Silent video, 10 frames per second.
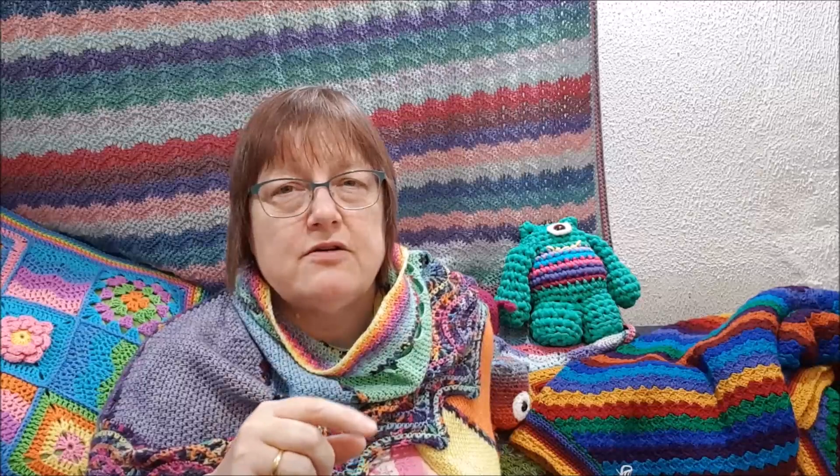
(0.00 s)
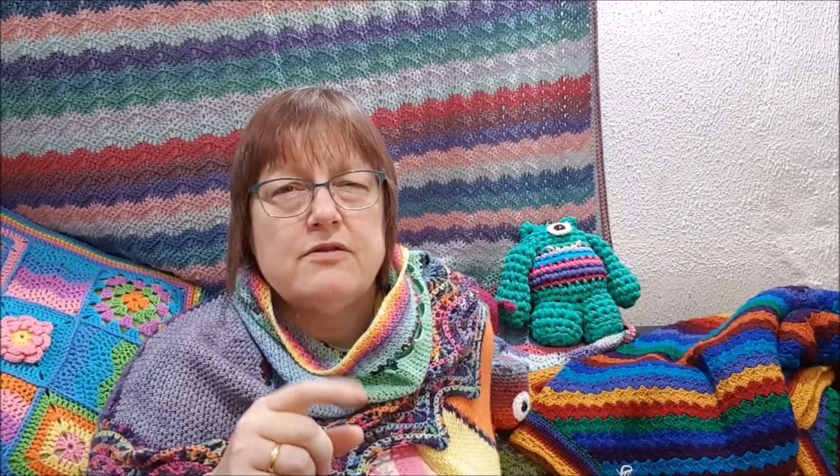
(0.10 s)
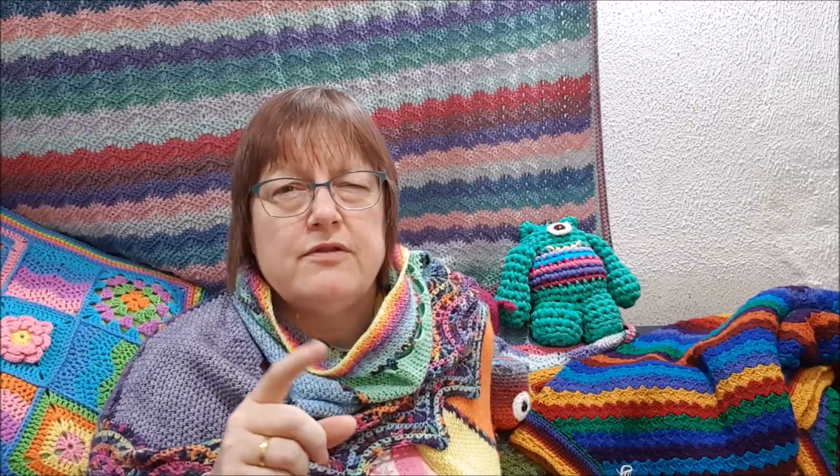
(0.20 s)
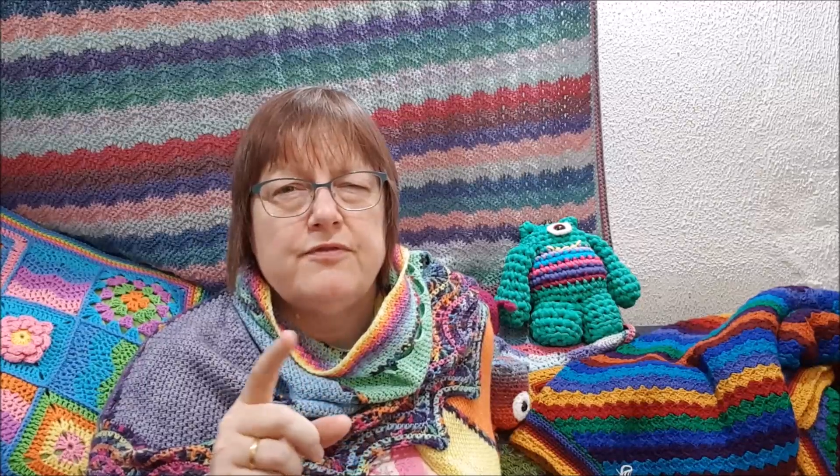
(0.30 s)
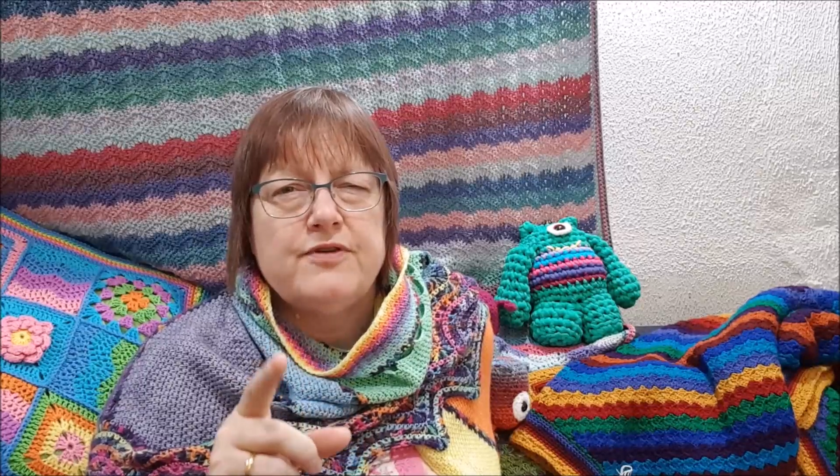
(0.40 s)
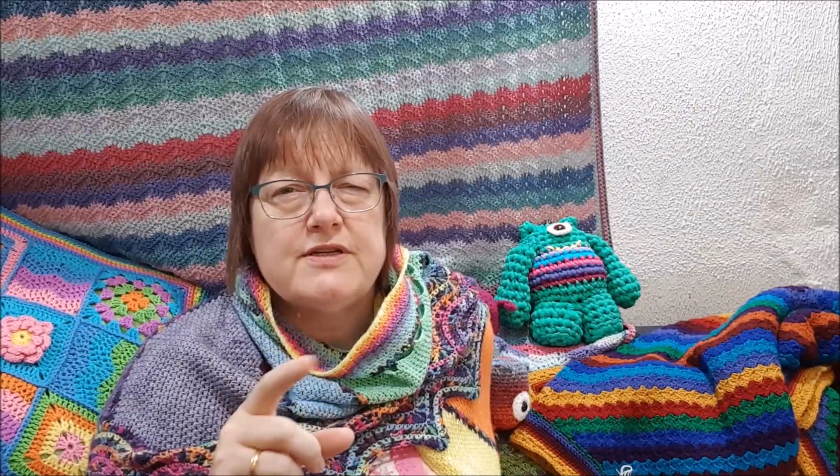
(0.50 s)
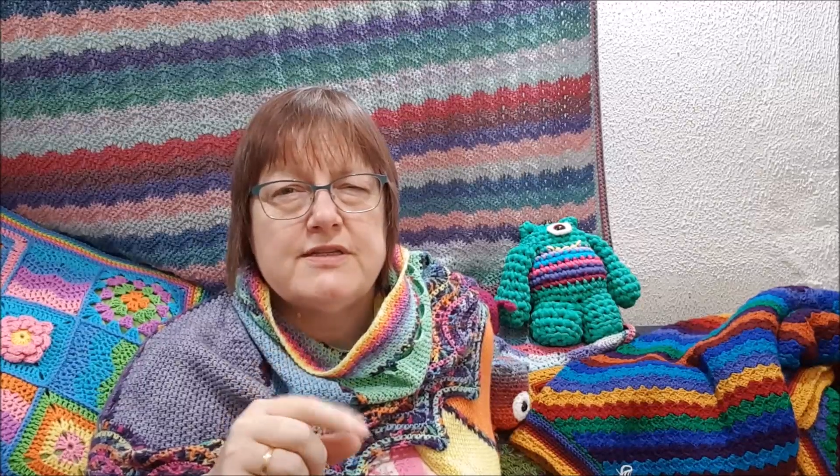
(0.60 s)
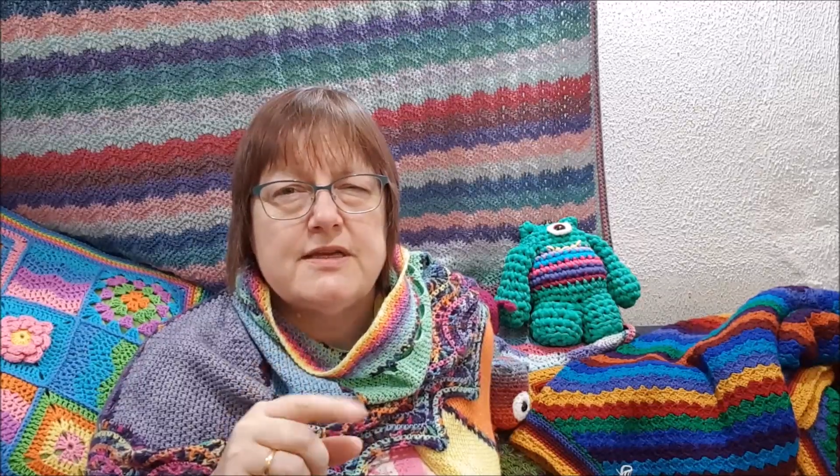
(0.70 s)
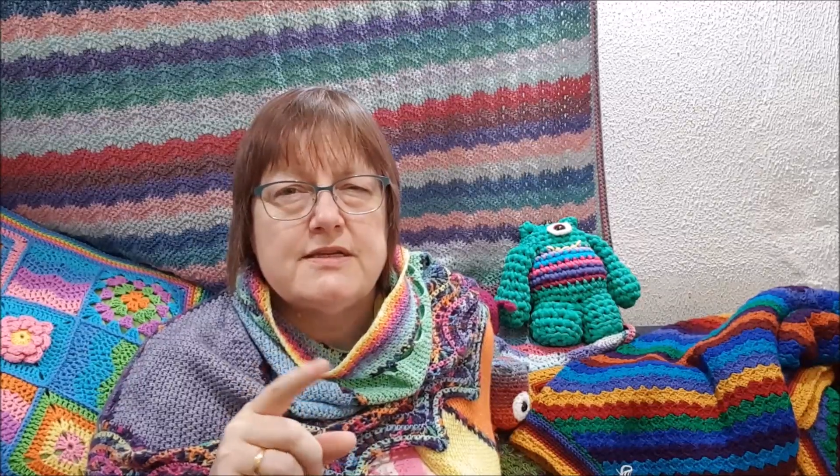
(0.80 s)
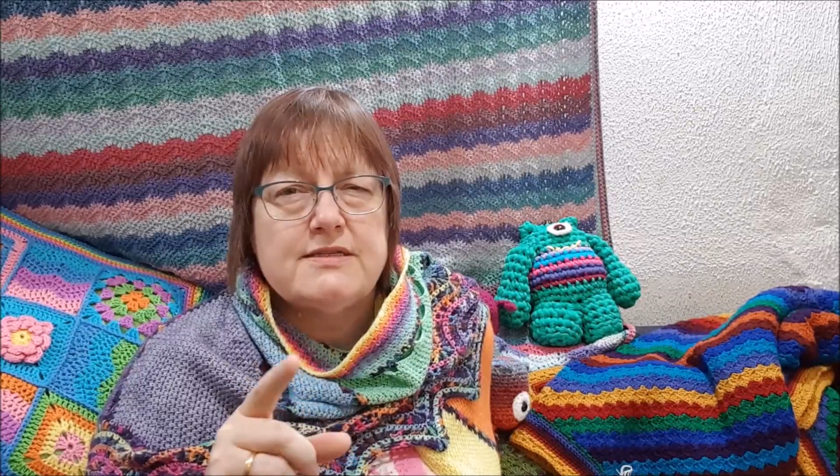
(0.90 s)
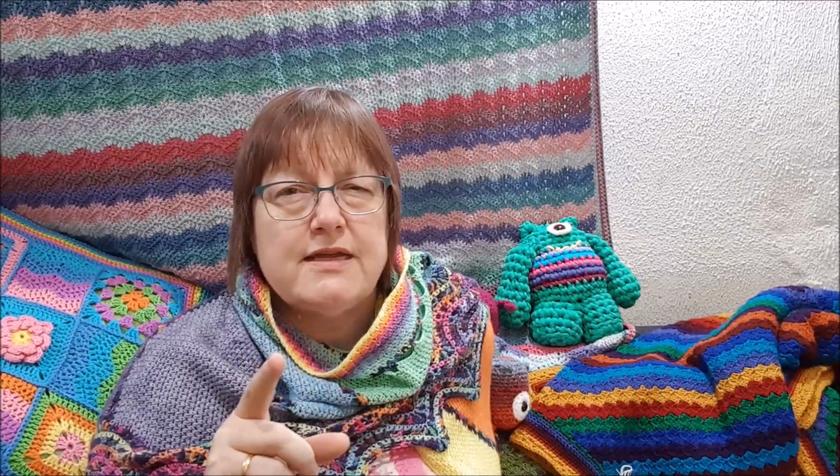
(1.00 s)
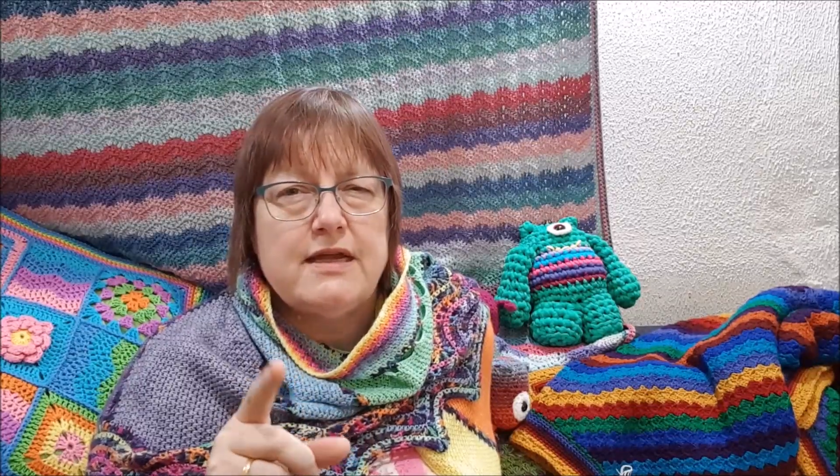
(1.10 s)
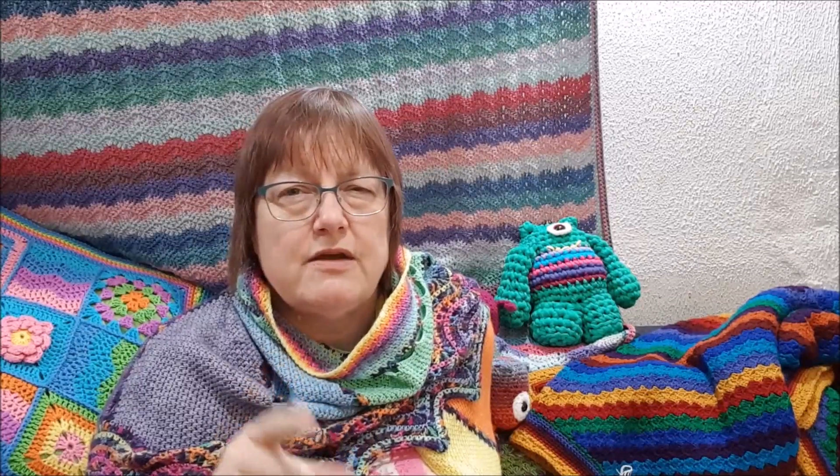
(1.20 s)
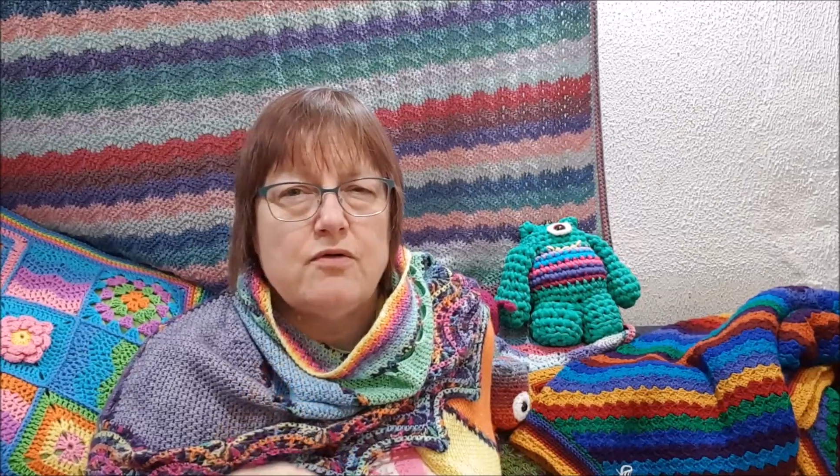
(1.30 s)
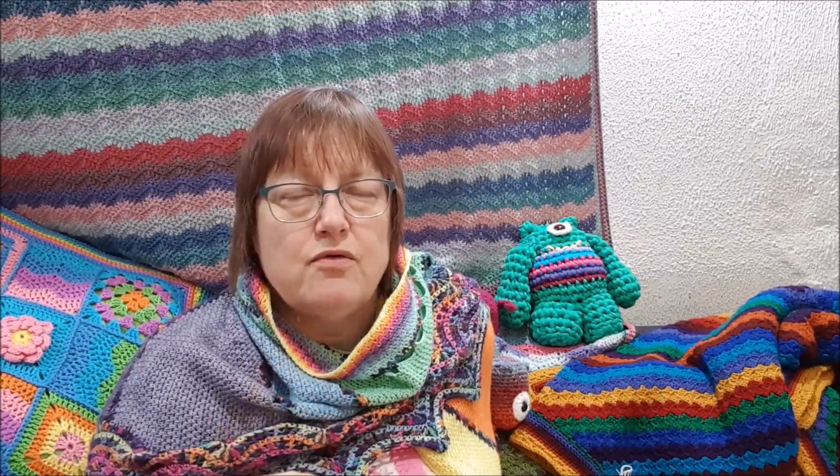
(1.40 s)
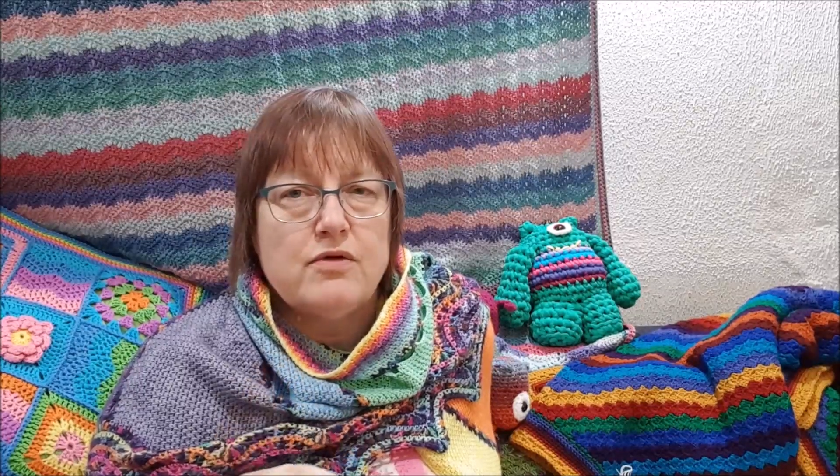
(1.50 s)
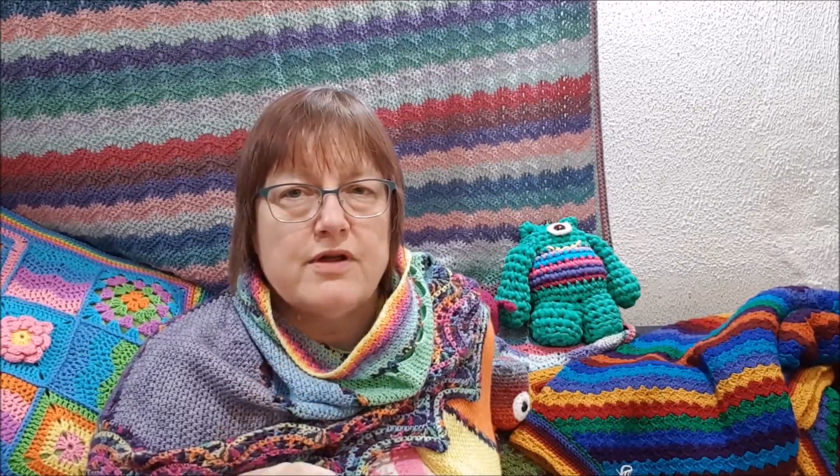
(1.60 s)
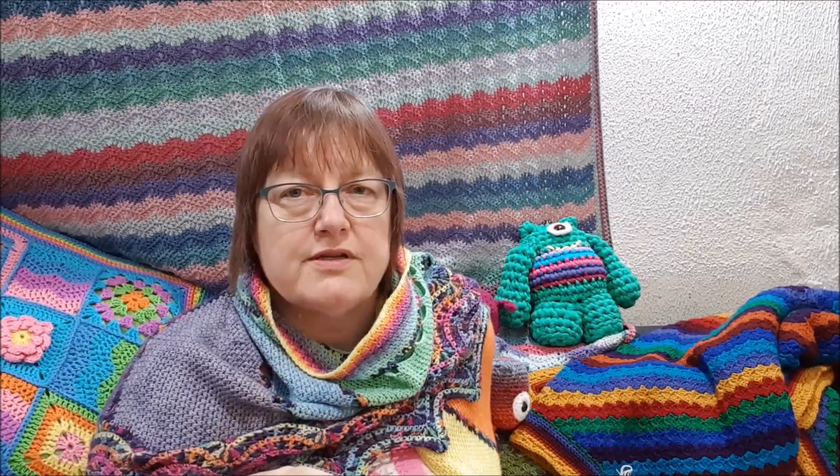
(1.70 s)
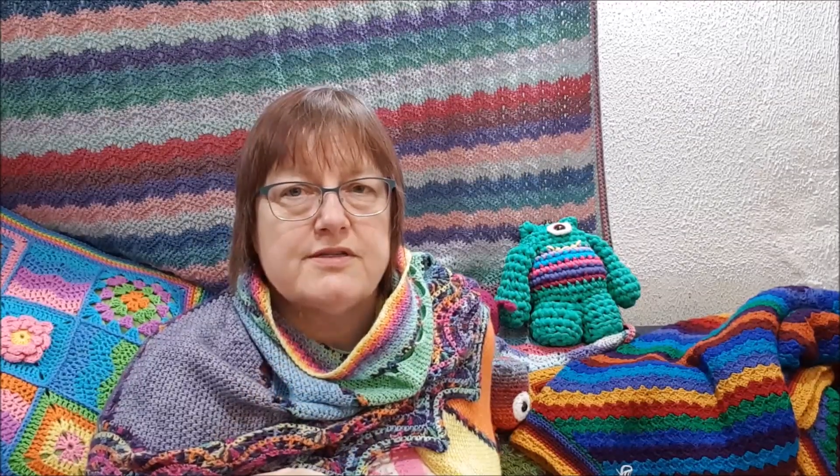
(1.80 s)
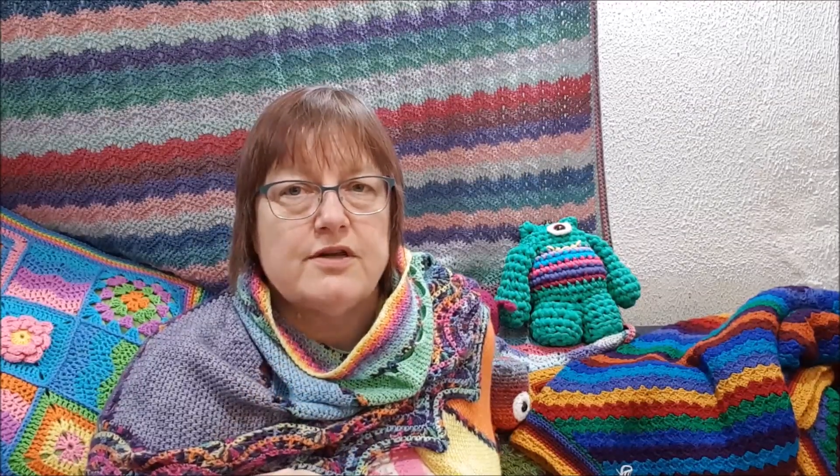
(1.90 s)
on the first Thursday in
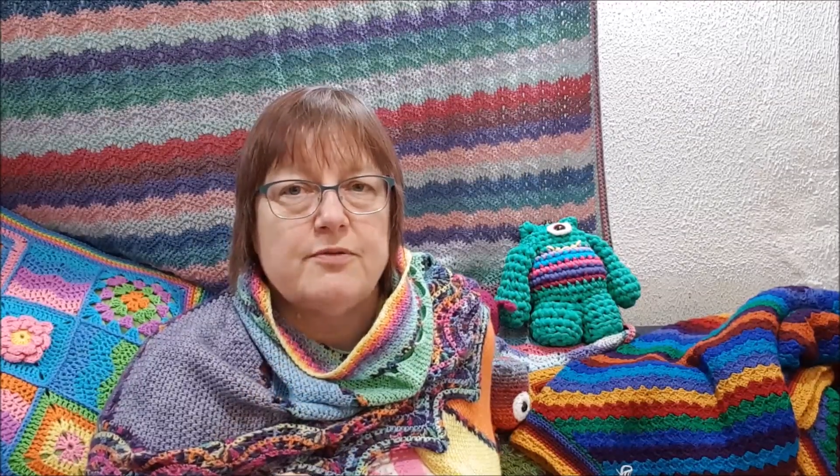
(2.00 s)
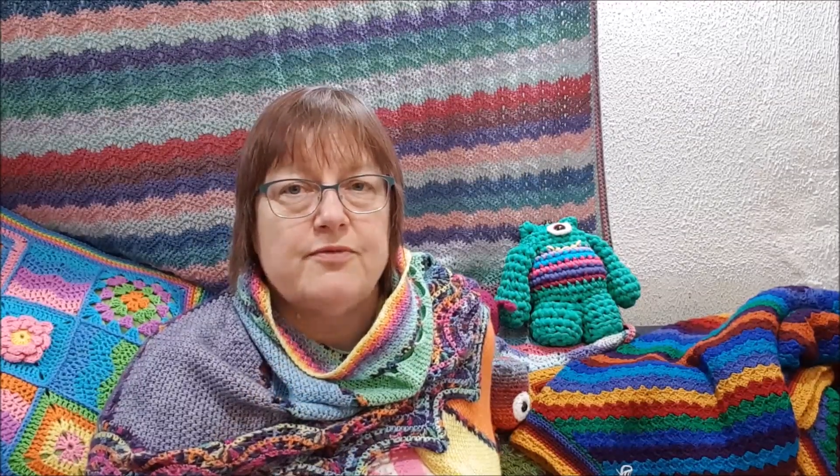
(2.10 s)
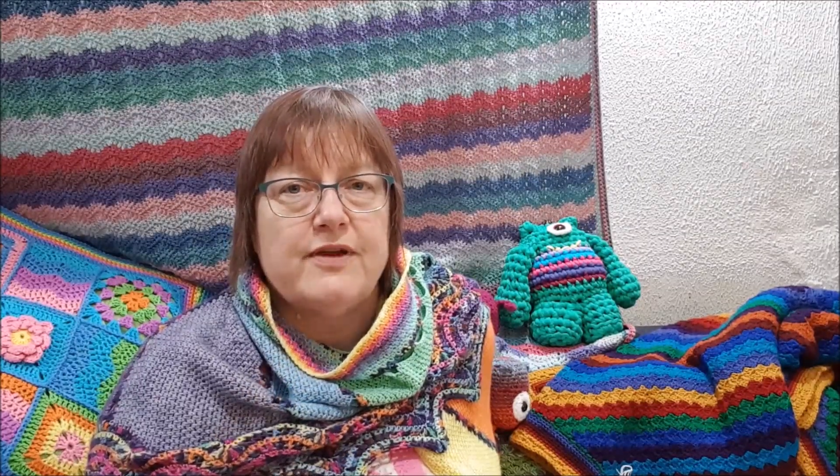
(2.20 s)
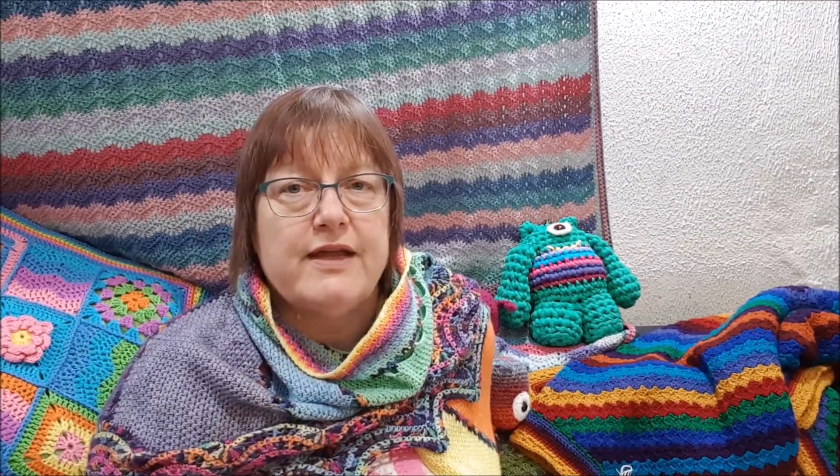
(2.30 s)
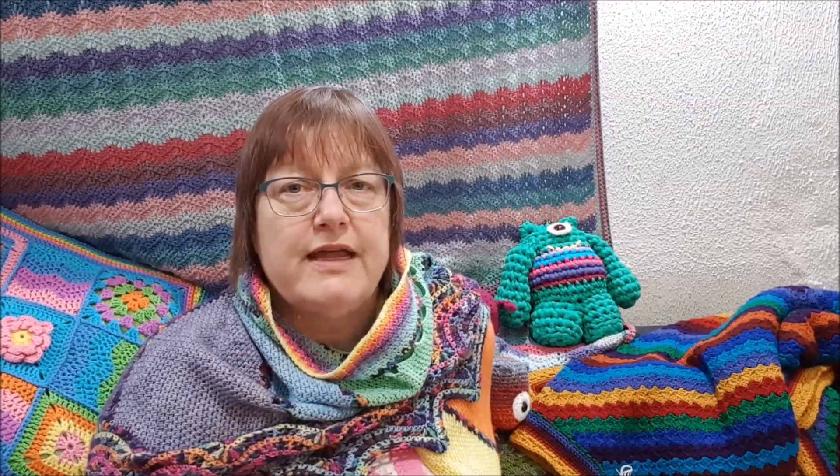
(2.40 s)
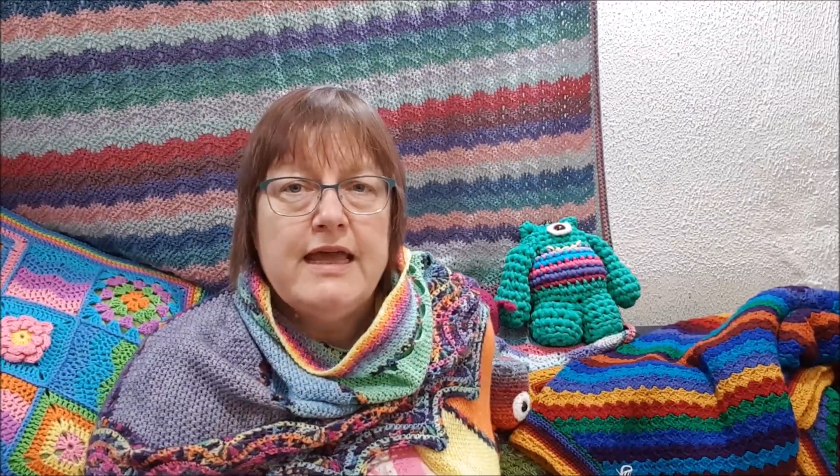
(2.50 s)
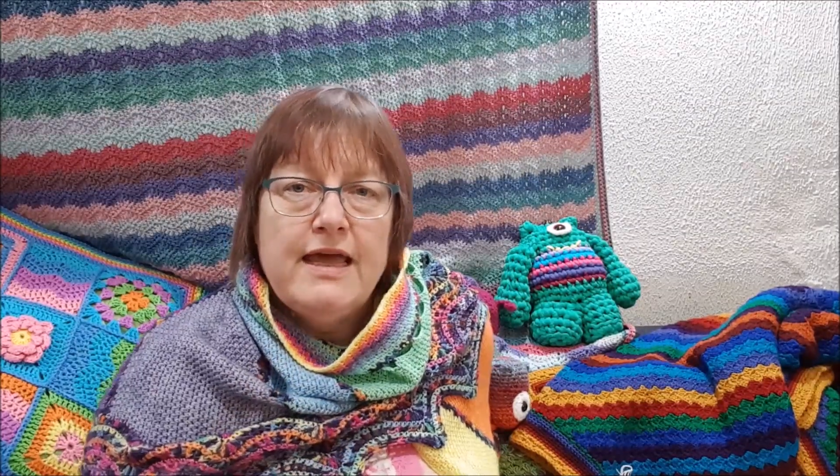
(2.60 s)
August, hopefully.